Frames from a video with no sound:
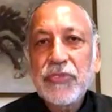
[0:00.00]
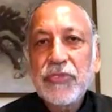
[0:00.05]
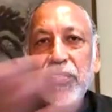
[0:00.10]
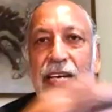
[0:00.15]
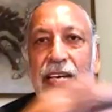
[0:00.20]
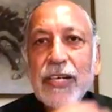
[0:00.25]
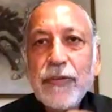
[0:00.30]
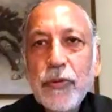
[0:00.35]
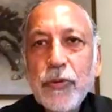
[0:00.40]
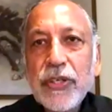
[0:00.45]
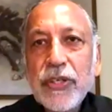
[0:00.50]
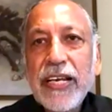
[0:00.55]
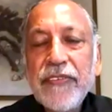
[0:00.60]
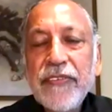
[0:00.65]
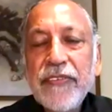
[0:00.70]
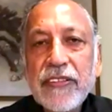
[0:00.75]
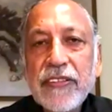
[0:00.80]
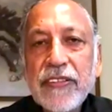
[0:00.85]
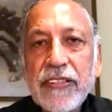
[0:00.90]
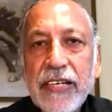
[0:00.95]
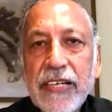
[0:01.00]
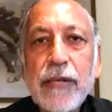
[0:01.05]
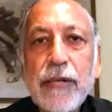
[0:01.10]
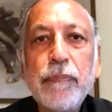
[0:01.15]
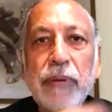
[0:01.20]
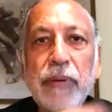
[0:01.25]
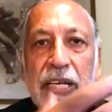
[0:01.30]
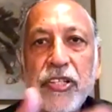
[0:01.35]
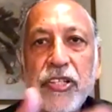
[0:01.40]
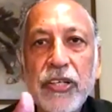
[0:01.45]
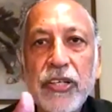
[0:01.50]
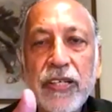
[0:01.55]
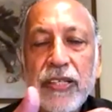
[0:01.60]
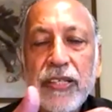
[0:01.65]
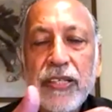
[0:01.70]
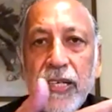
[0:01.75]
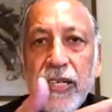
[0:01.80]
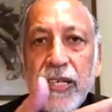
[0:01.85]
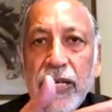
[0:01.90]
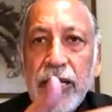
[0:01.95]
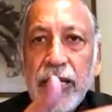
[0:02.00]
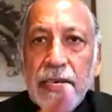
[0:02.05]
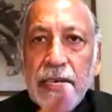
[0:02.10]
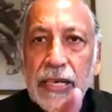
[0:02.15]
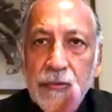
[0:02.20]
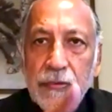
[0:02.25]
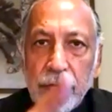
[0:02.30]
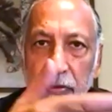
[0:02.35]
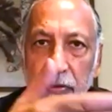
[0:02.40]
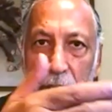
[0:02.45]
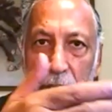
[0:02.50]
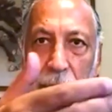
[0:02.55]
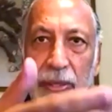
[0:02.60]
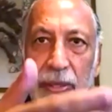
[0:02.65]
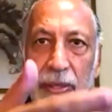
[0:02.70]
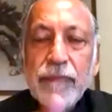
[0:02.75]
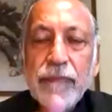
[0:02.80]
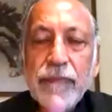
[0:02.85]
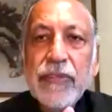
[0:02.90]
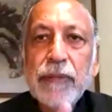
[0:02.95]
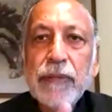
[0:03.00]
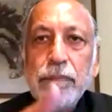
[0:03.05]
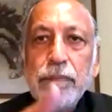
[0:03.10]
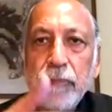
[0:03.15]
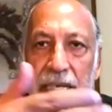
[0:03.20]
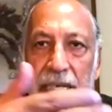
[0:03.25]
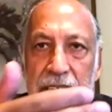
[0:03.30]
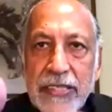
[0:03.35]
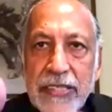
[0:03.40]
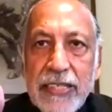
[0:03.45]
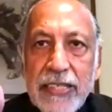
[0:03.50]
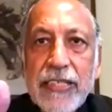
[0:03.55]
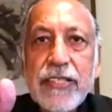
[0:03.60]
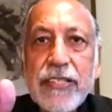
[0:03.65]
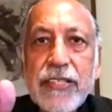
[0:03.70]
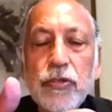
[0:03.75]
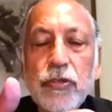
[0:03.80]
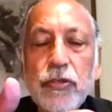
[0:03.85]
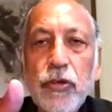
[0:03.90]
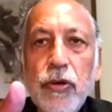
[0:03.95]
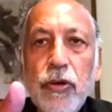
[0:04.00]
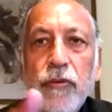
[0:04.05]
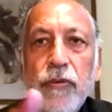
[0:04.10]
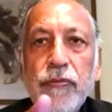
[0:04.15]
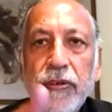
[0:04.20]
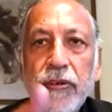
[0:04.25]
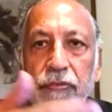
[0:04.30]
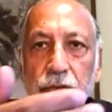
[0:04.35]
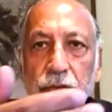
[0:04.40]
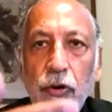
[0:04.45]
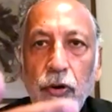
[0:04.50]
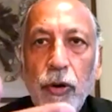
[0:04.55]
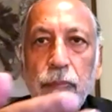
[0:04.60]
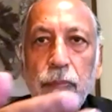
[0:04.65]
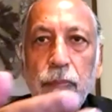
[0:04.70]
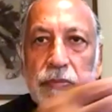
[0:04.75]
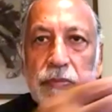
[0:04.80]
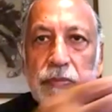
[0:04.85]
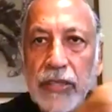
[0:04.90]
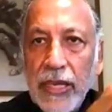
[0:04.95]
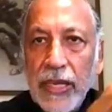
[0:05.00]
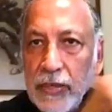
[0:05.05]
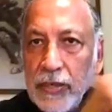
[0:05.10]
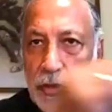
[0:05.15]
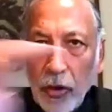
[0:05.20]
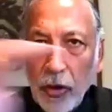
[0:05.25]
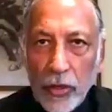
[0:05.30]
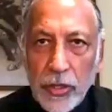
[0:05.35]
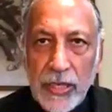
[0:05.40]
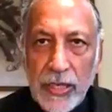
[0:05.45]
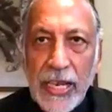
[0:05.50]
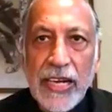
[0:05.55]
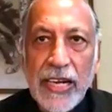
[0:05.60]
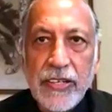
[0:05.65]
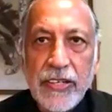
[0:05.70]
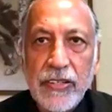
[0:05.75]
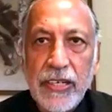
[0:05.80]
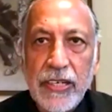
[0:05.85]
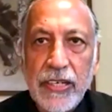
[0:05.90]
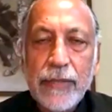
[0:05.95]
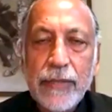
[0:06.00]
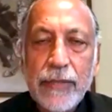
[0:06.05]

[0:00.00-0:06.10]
It would give us great pleasure if we become the basis of reform done laterally.